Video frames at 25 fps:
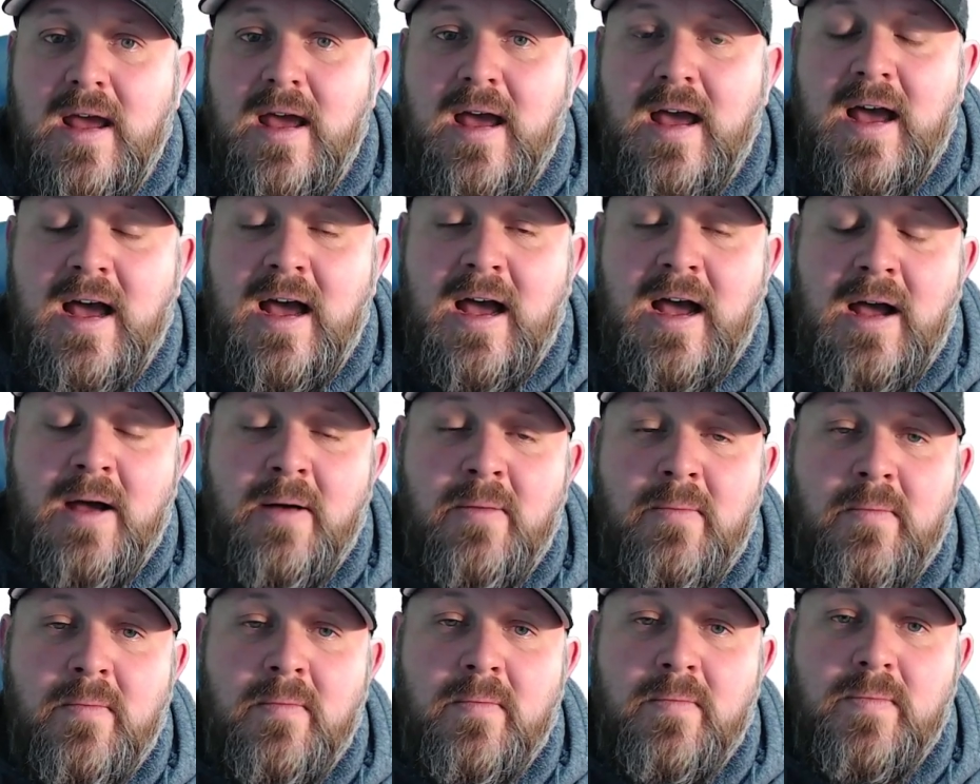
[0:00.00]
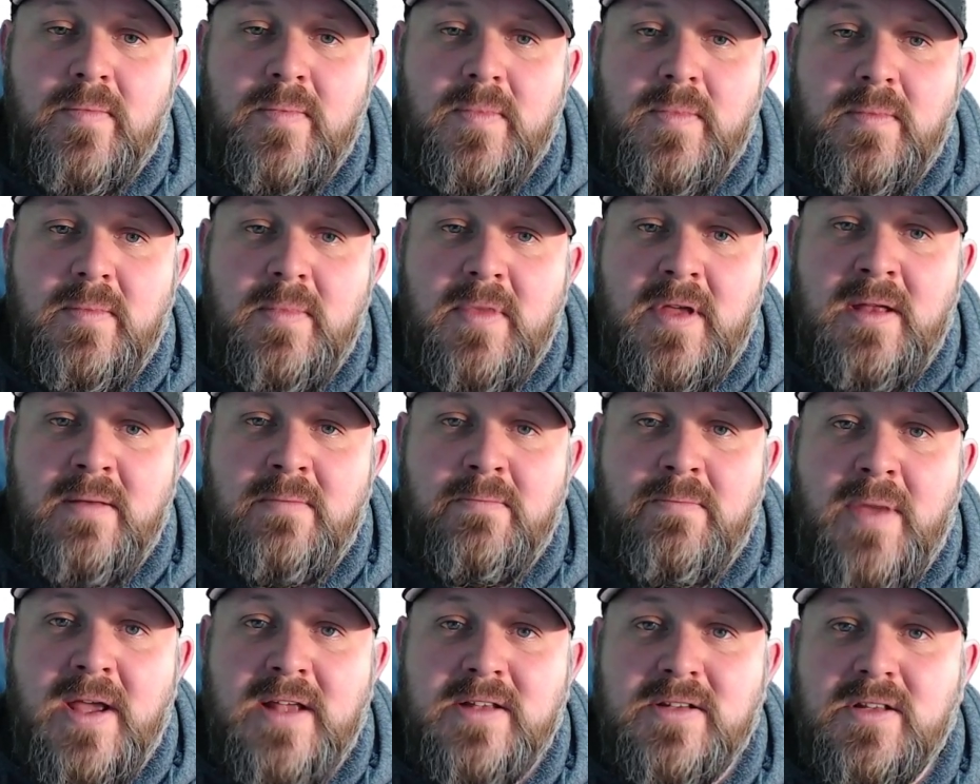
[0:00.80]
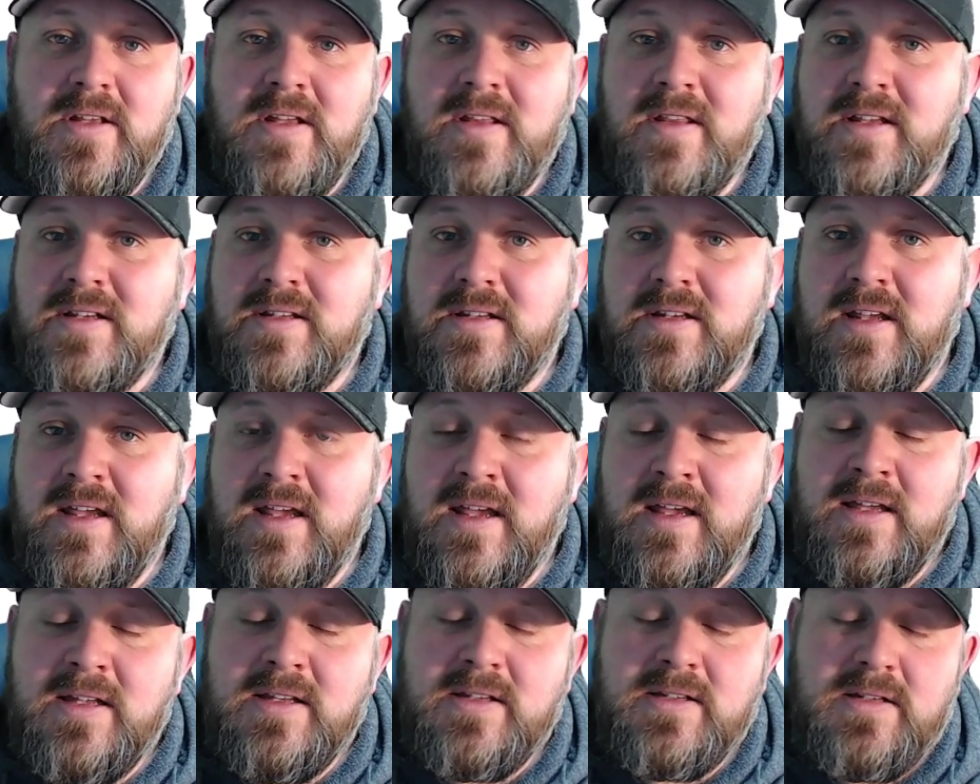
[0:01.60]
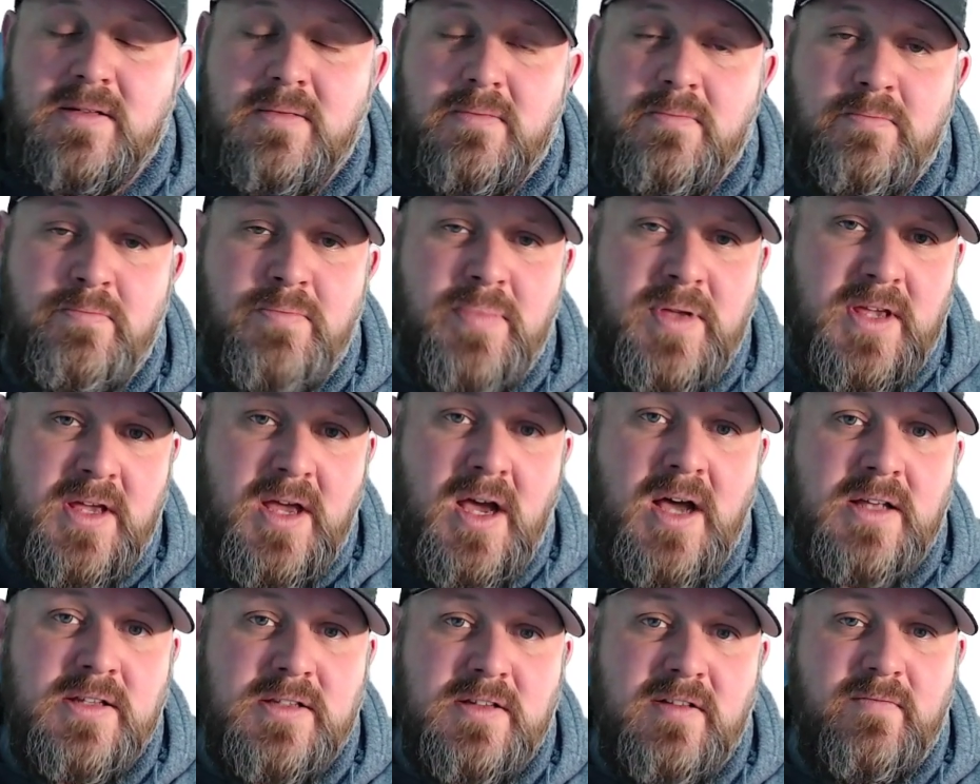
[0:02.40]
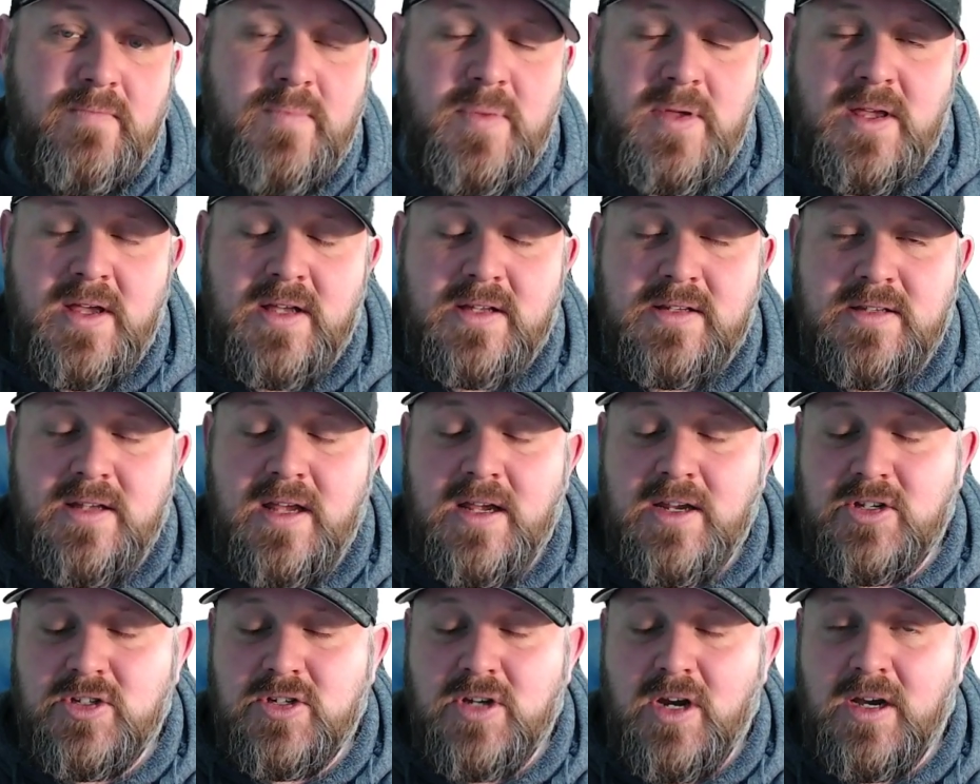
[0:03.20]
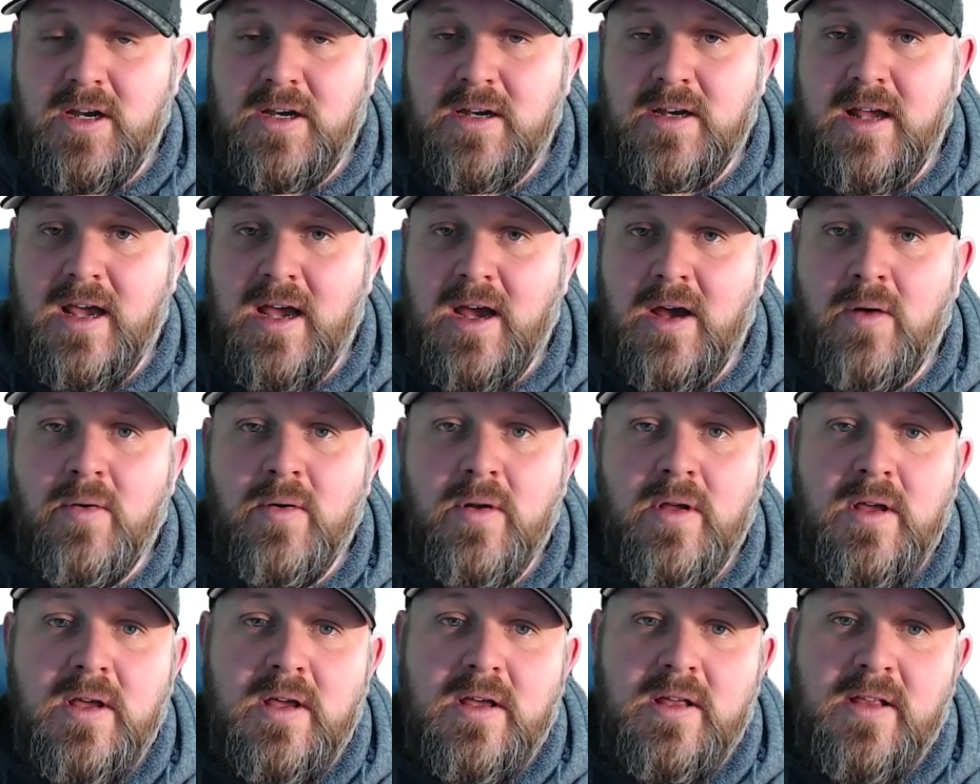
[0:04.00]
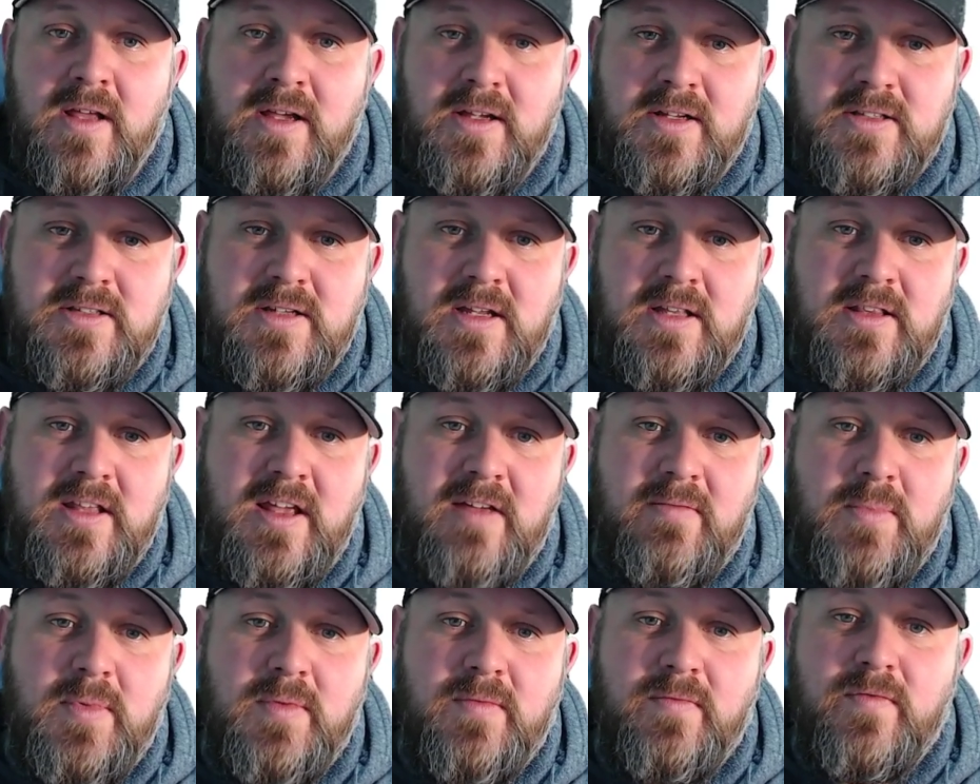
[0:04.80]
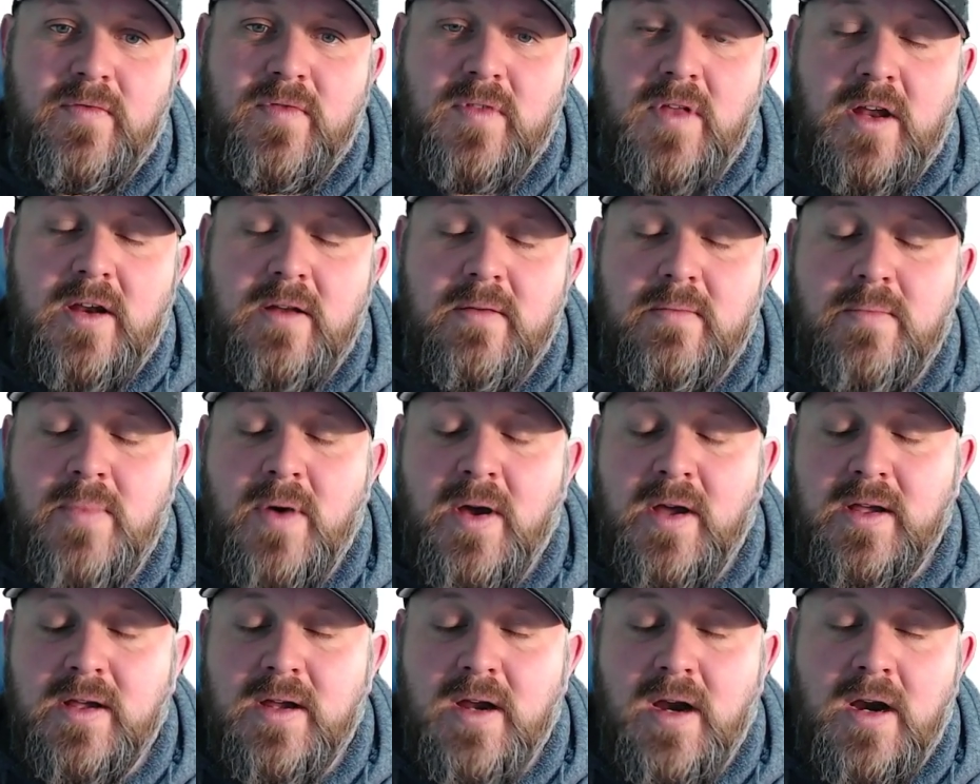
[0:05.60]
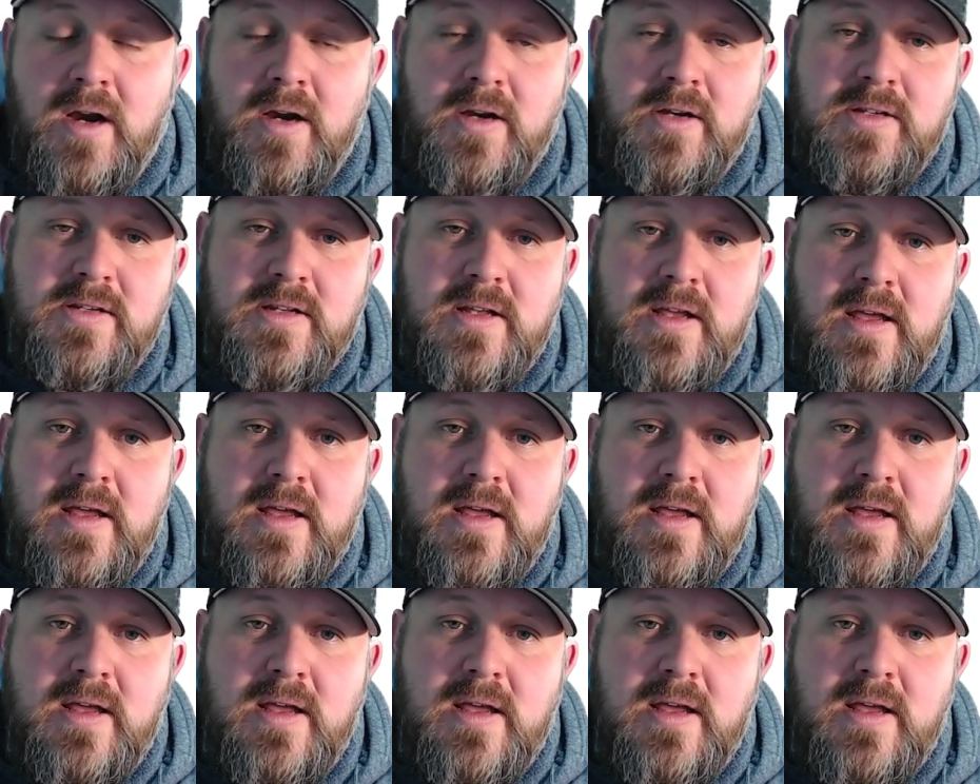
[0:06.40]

And basically this is because of PSA shutting down. Like you said, they've been flooded by cards.